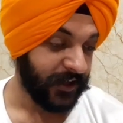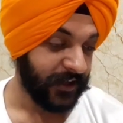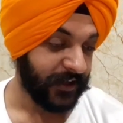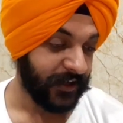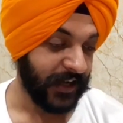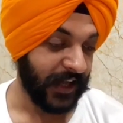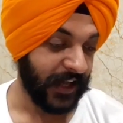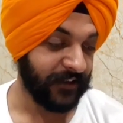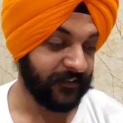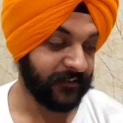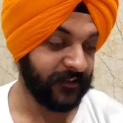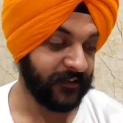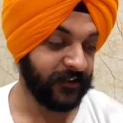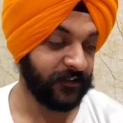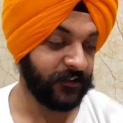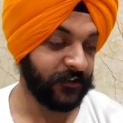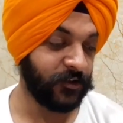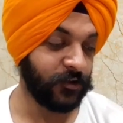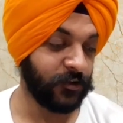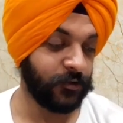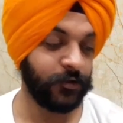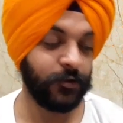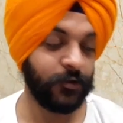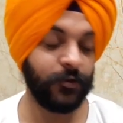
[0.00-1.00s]
Next is
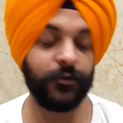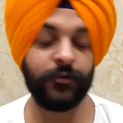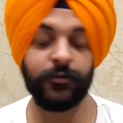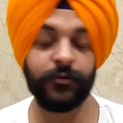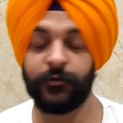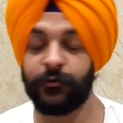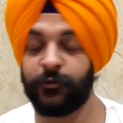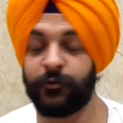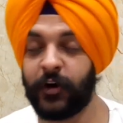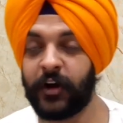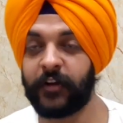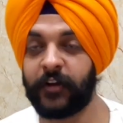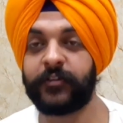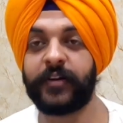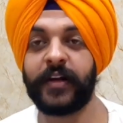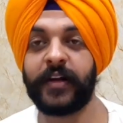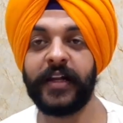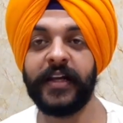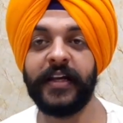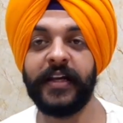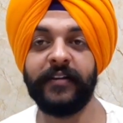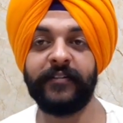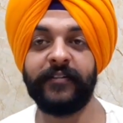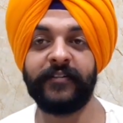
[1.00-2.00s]
you use
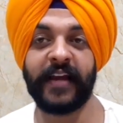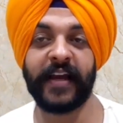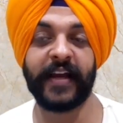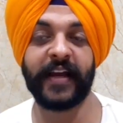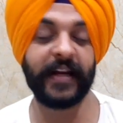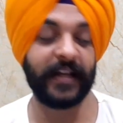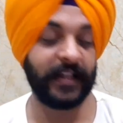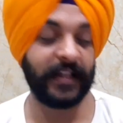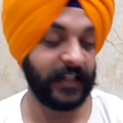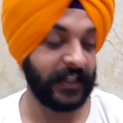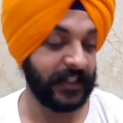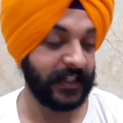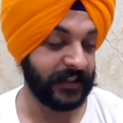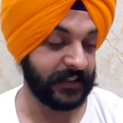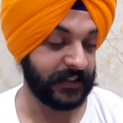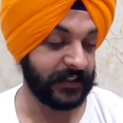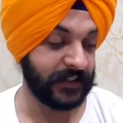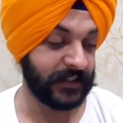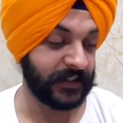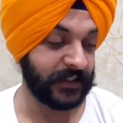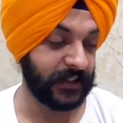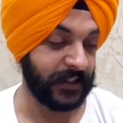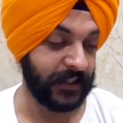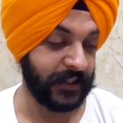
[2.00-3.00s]
firstly, secondly,
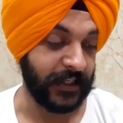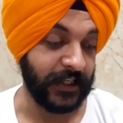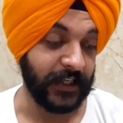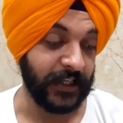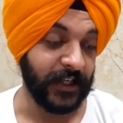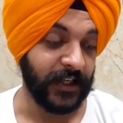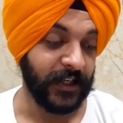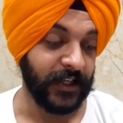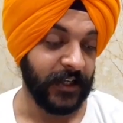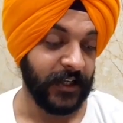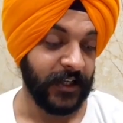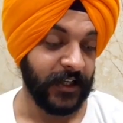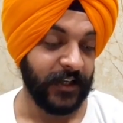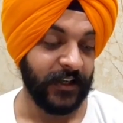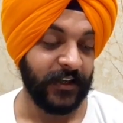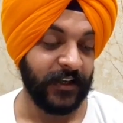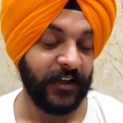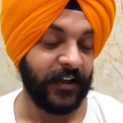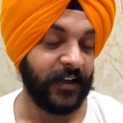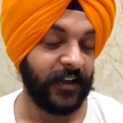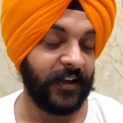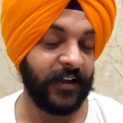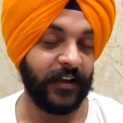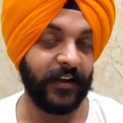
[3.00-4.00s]
thirdly.
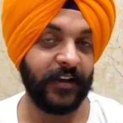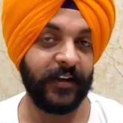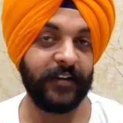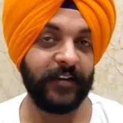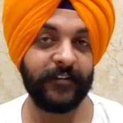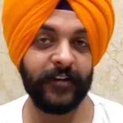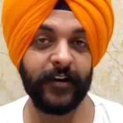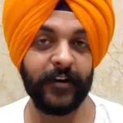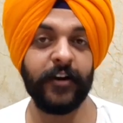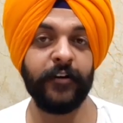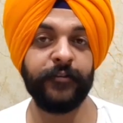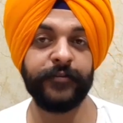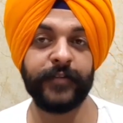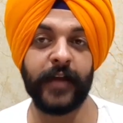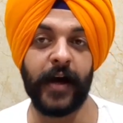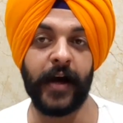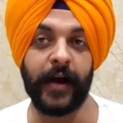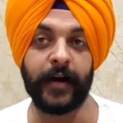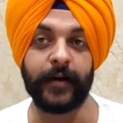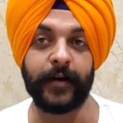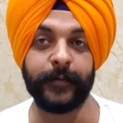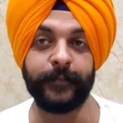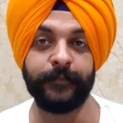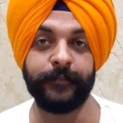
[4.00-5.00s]
Instead of
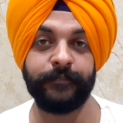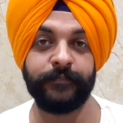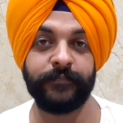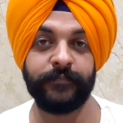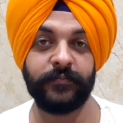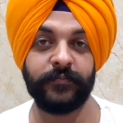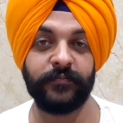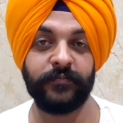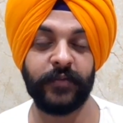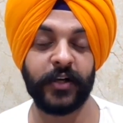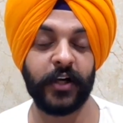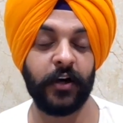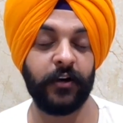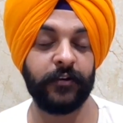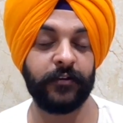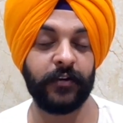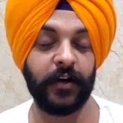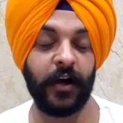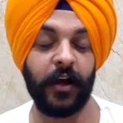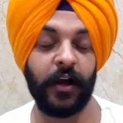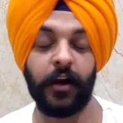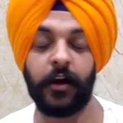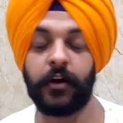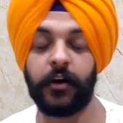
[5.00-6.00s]
that, because
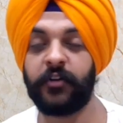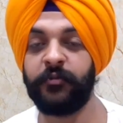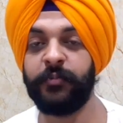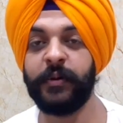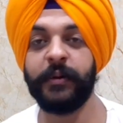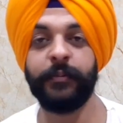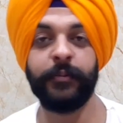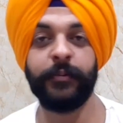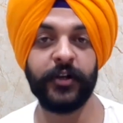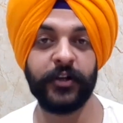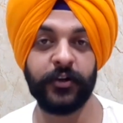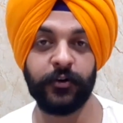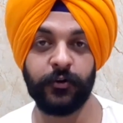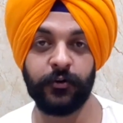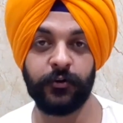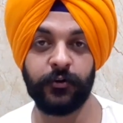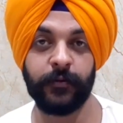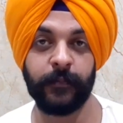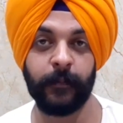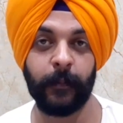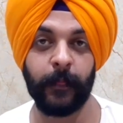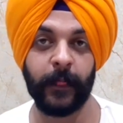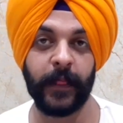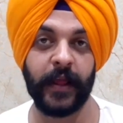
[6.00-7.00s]
a lot of people use,
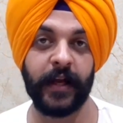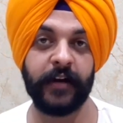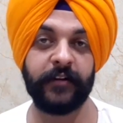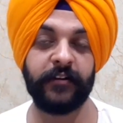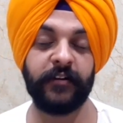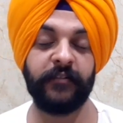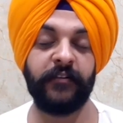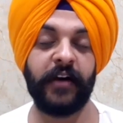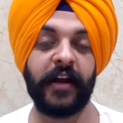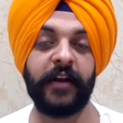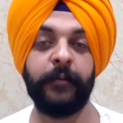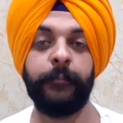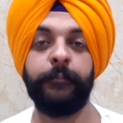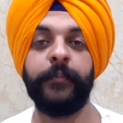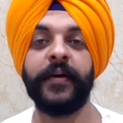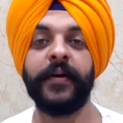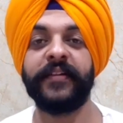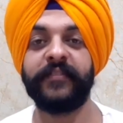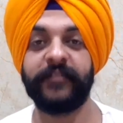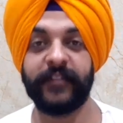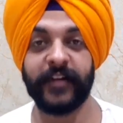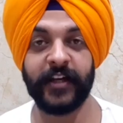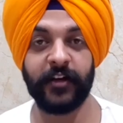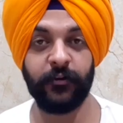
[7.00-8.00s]
it's a very
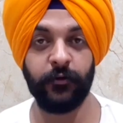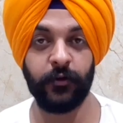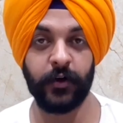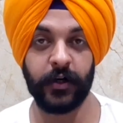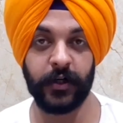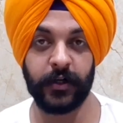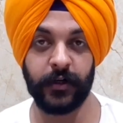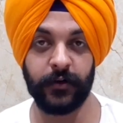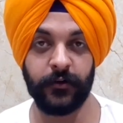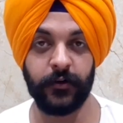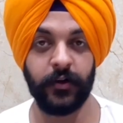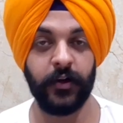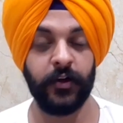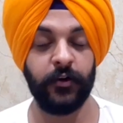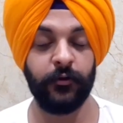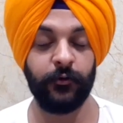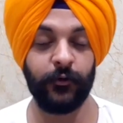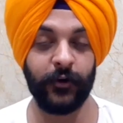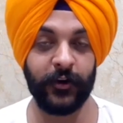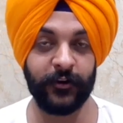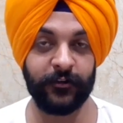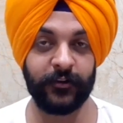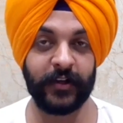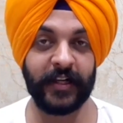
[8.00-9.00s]
basic words,
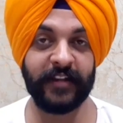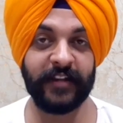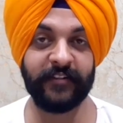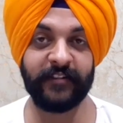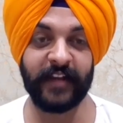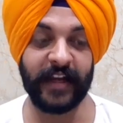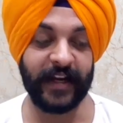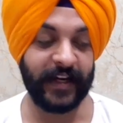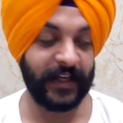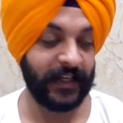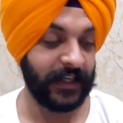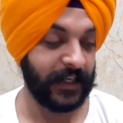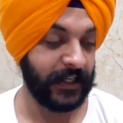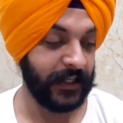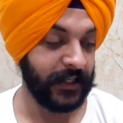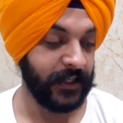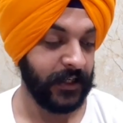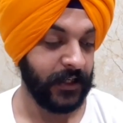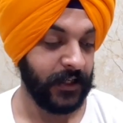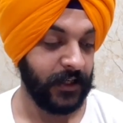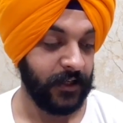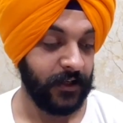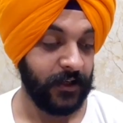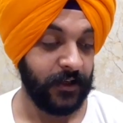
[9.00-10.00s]
firstly,
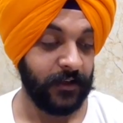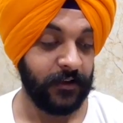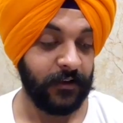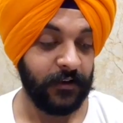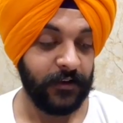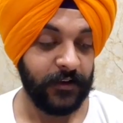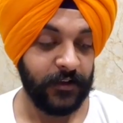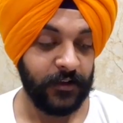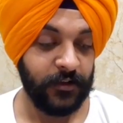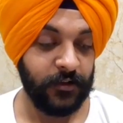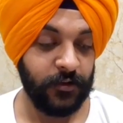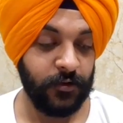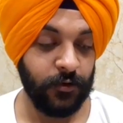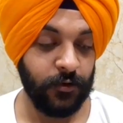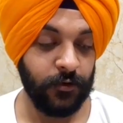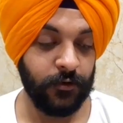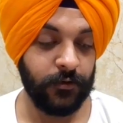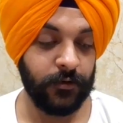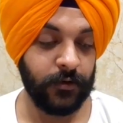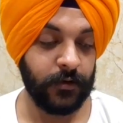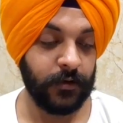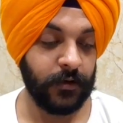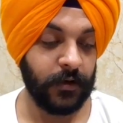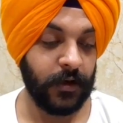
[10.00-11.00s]
secondly,
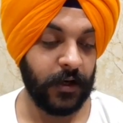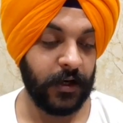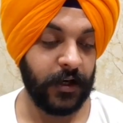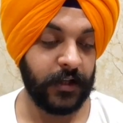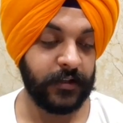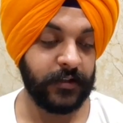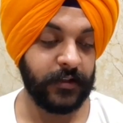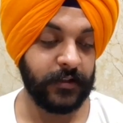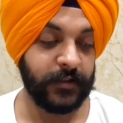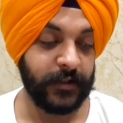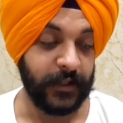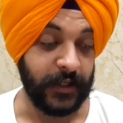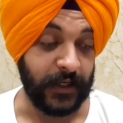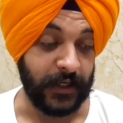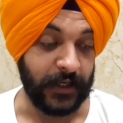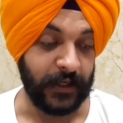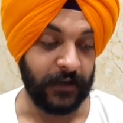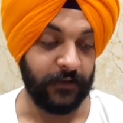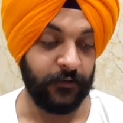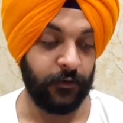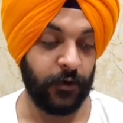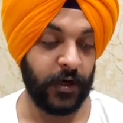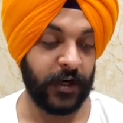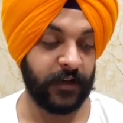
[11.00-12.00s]
use another thing.
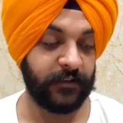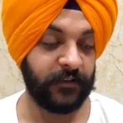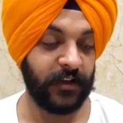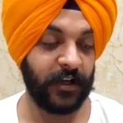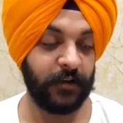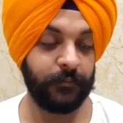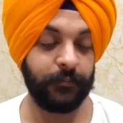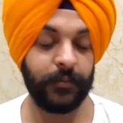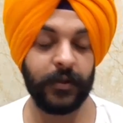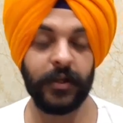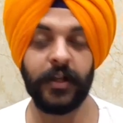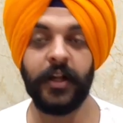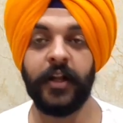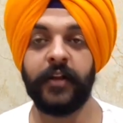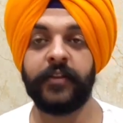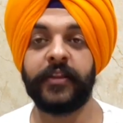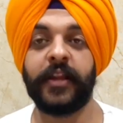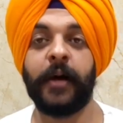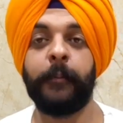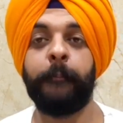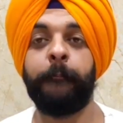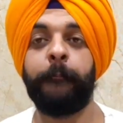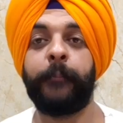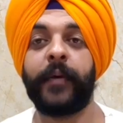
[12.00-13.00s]
For example,
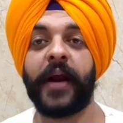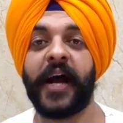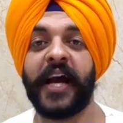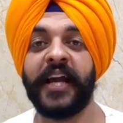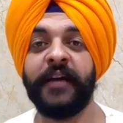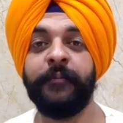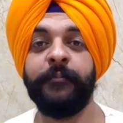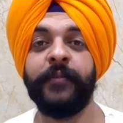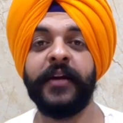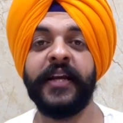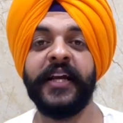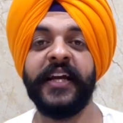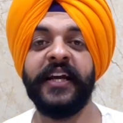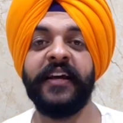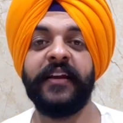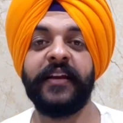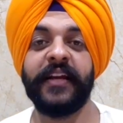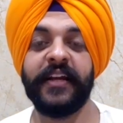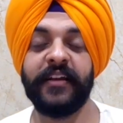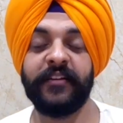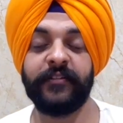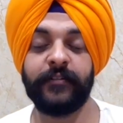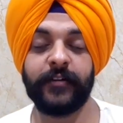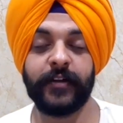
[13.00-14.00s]
the primary
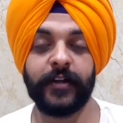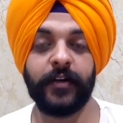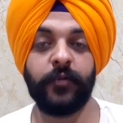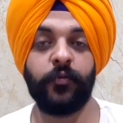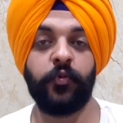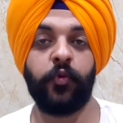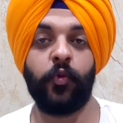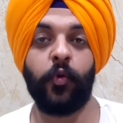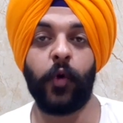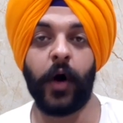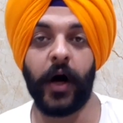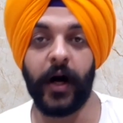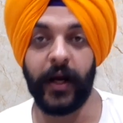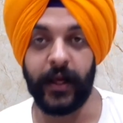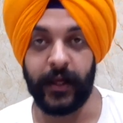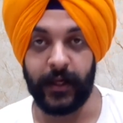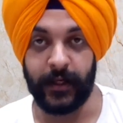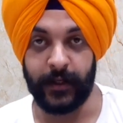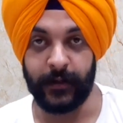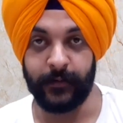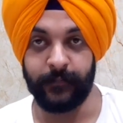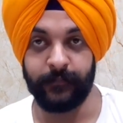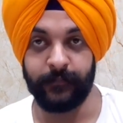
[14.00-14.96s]
reason why,